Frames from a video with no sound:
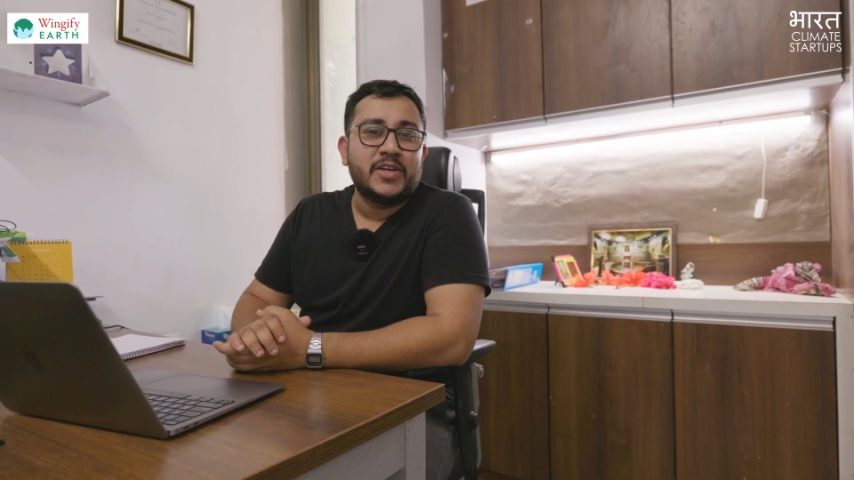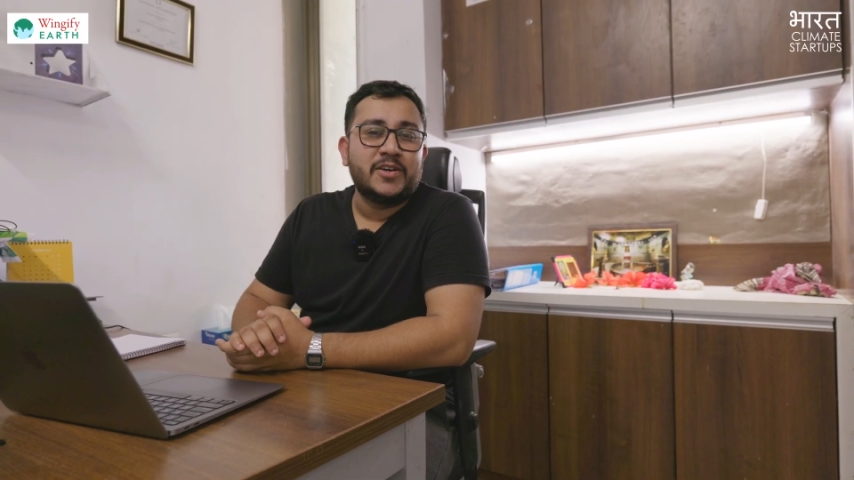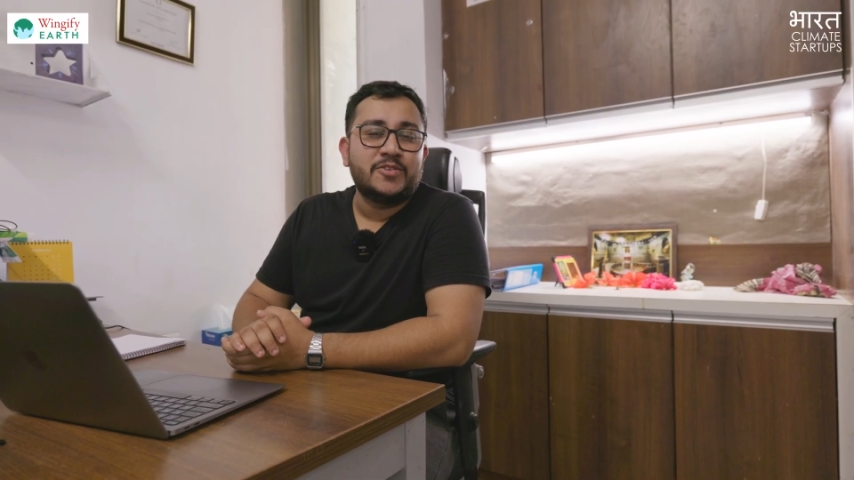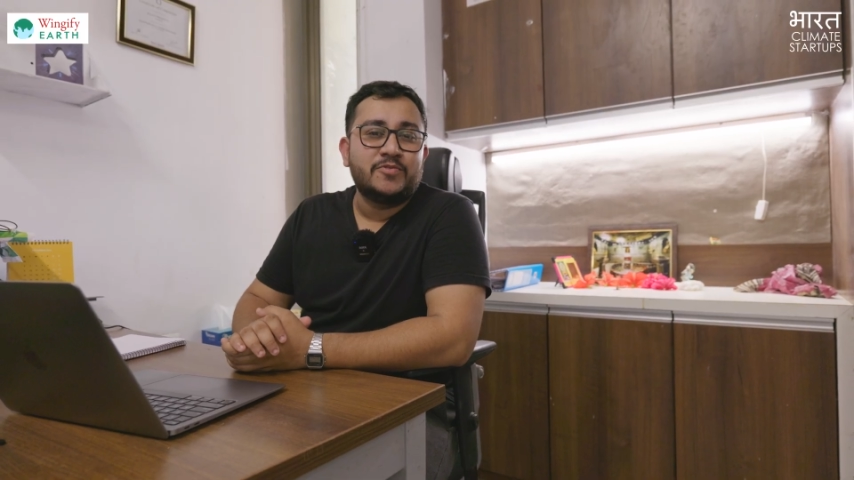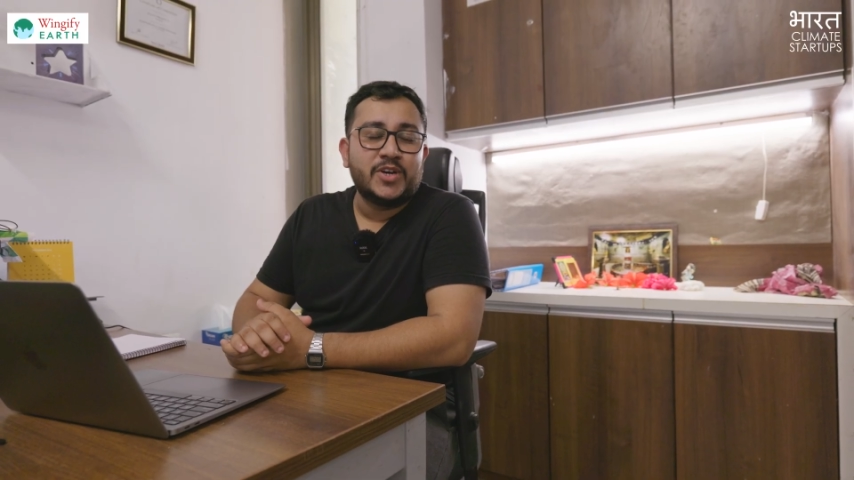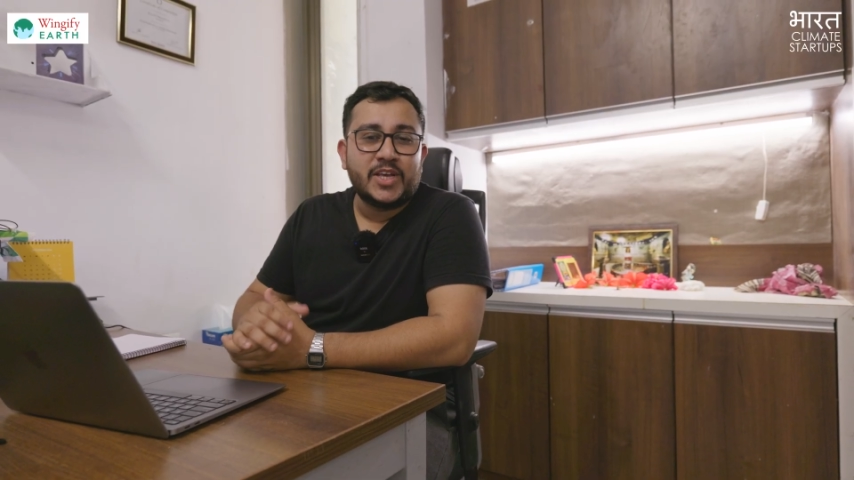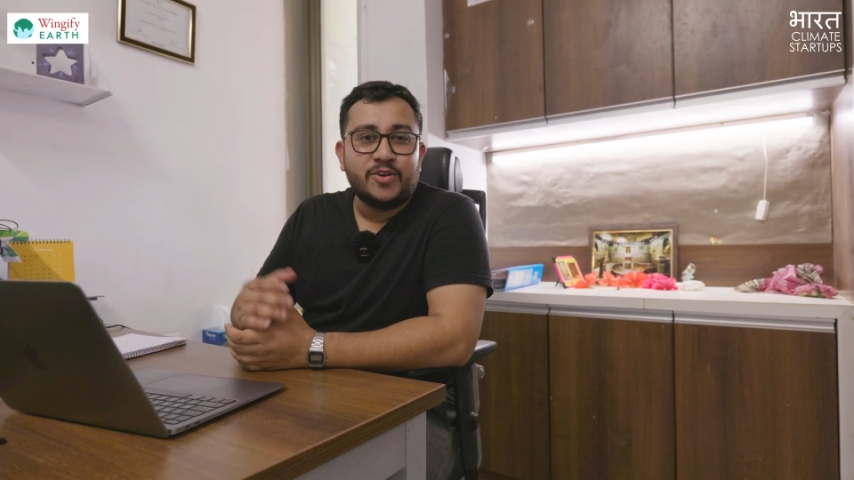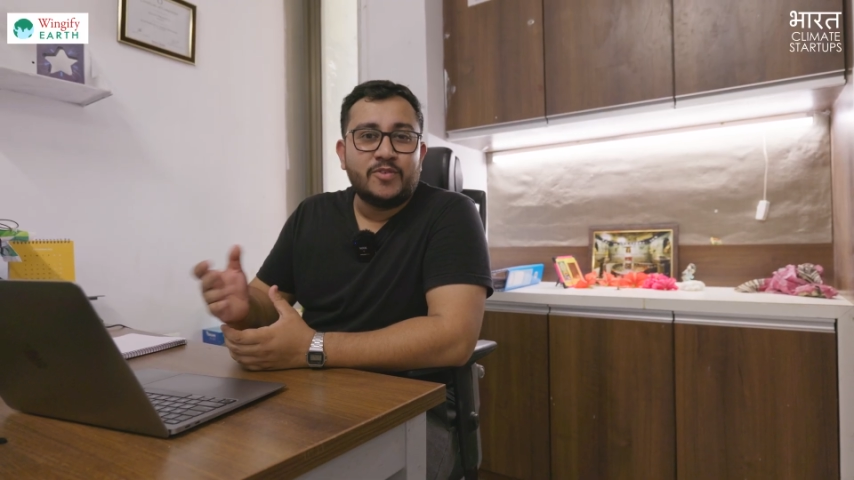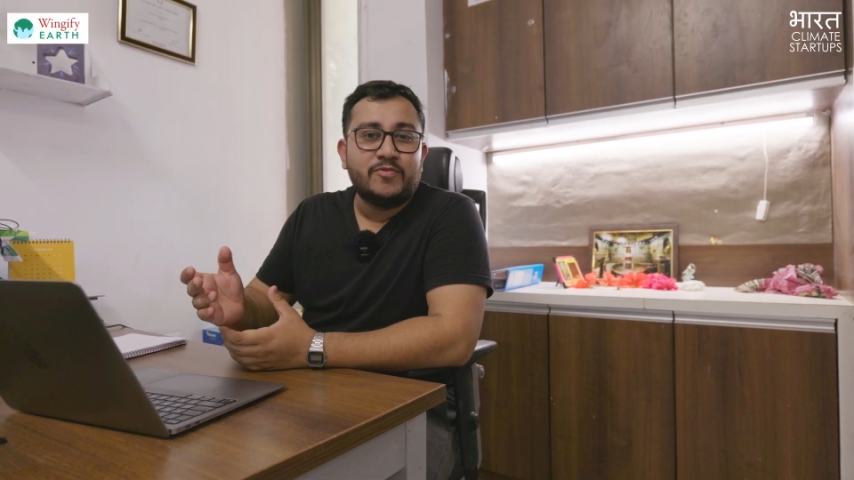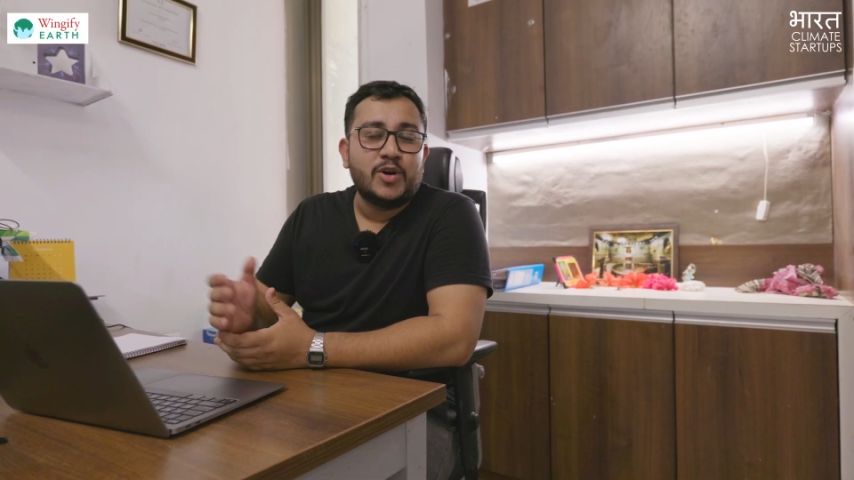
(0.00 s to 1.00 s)
years
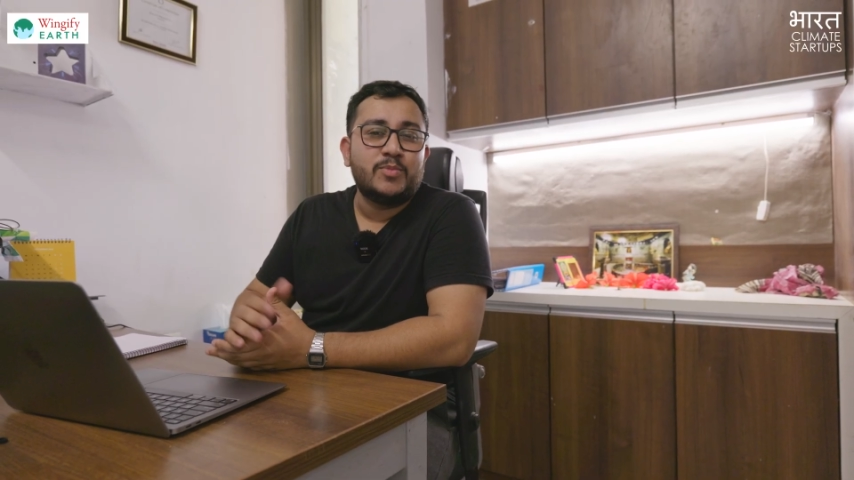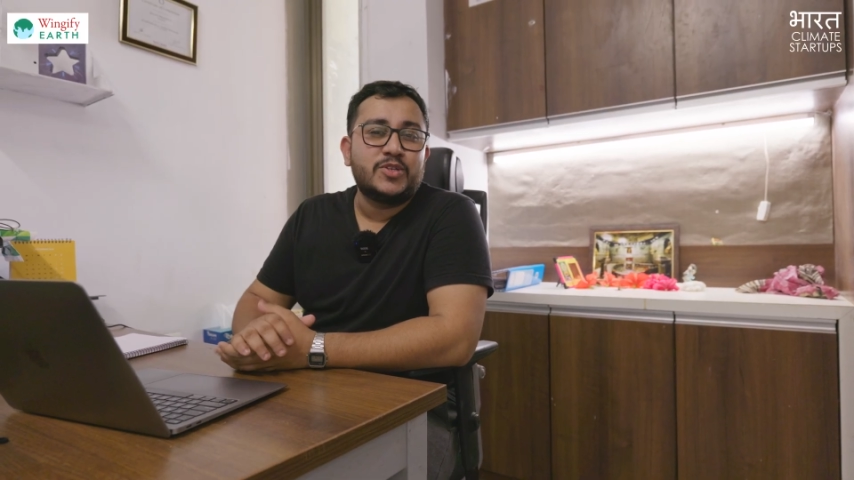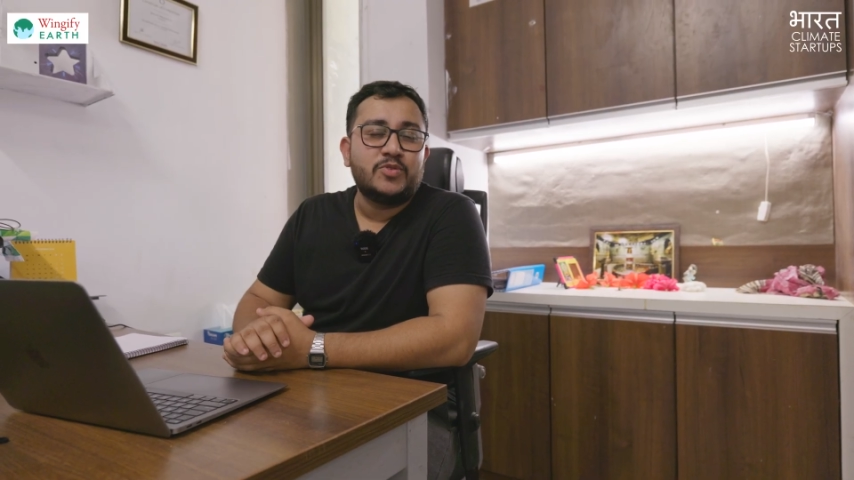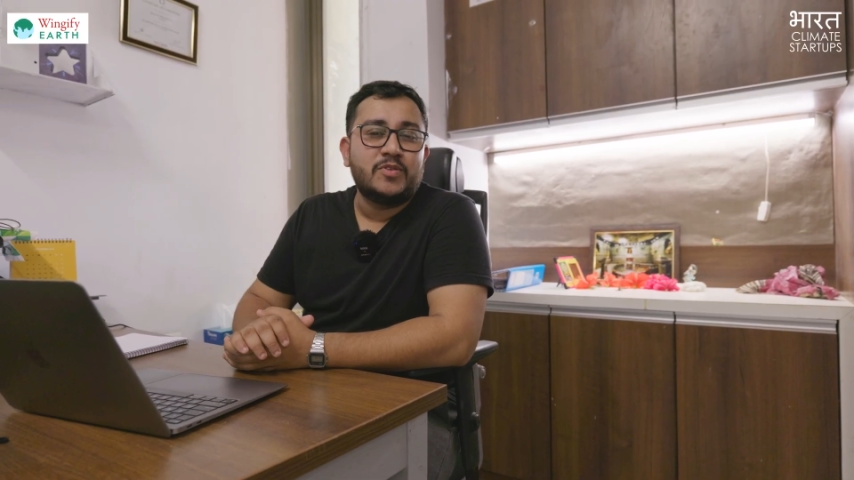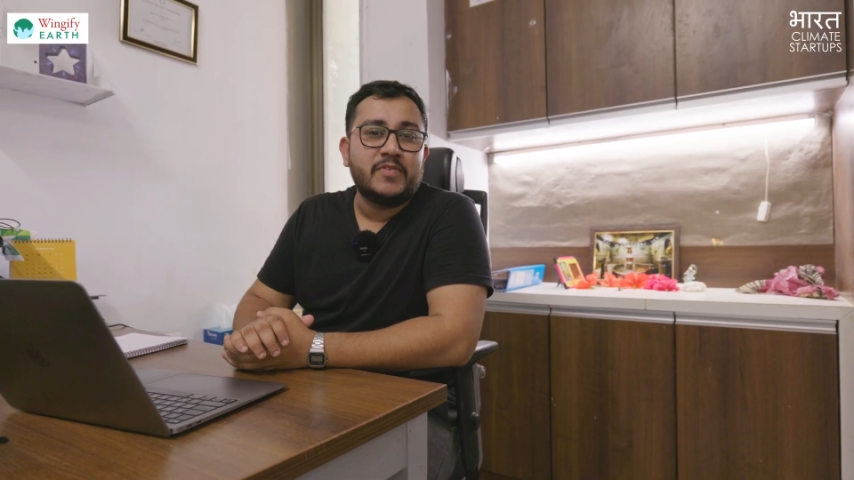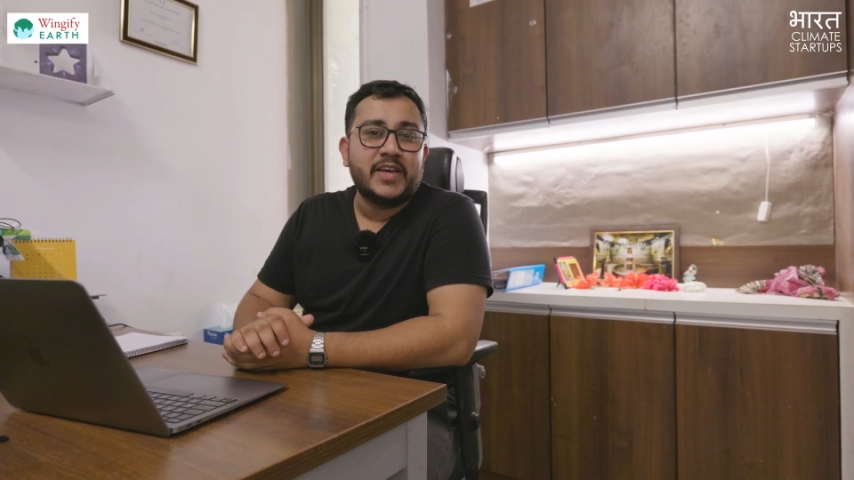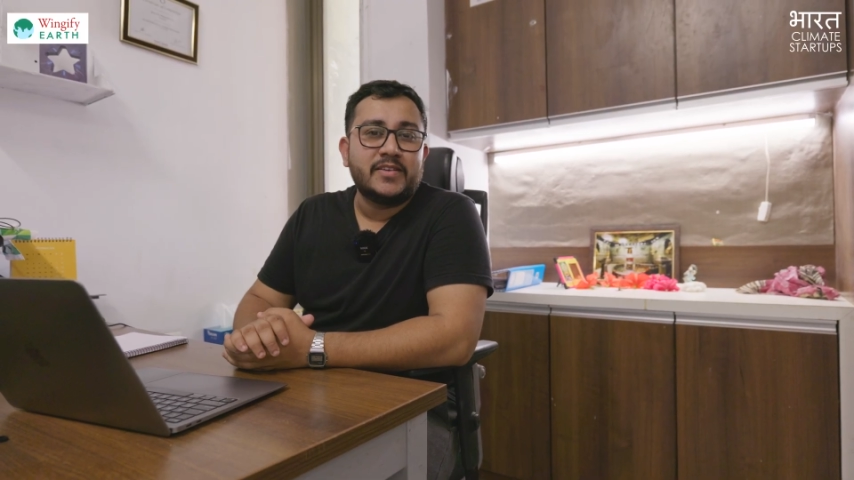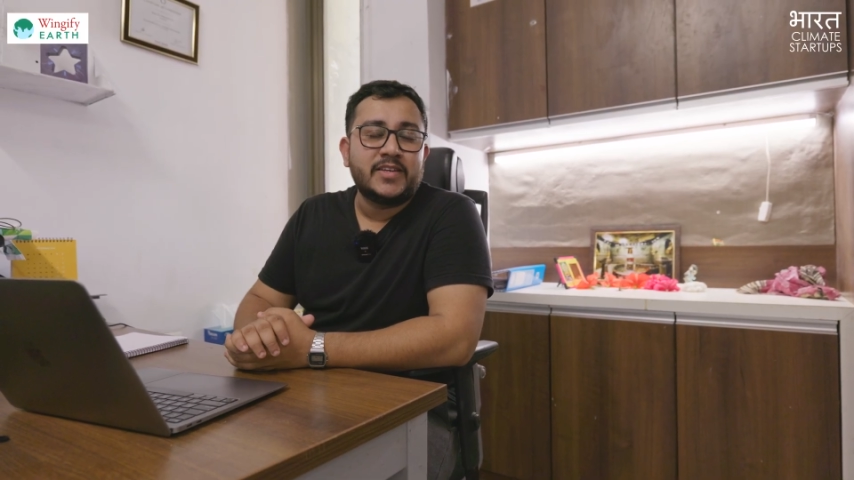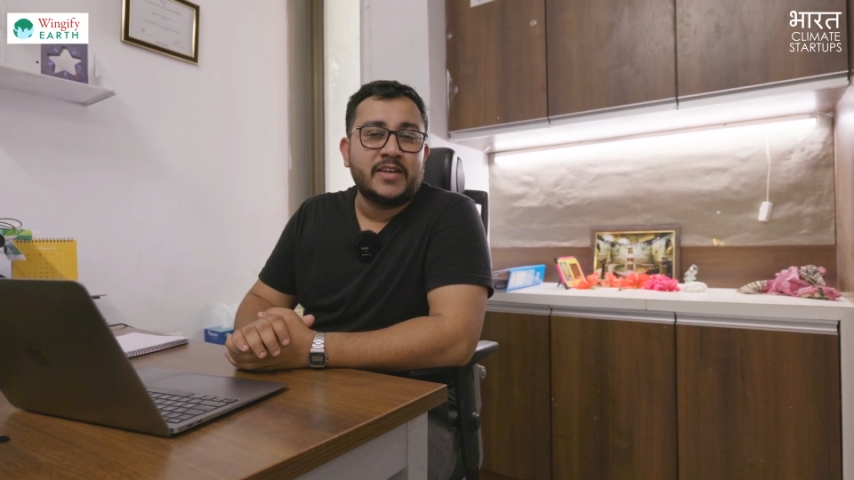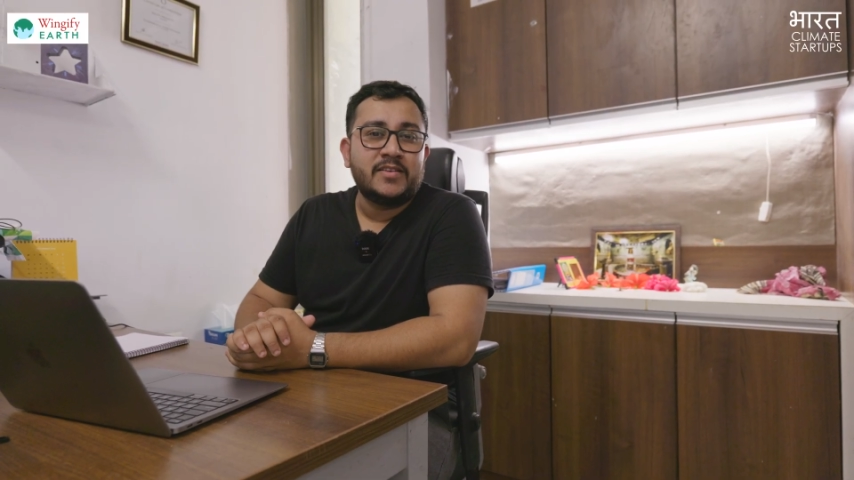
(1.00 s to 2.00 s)
working on formula student vehicles,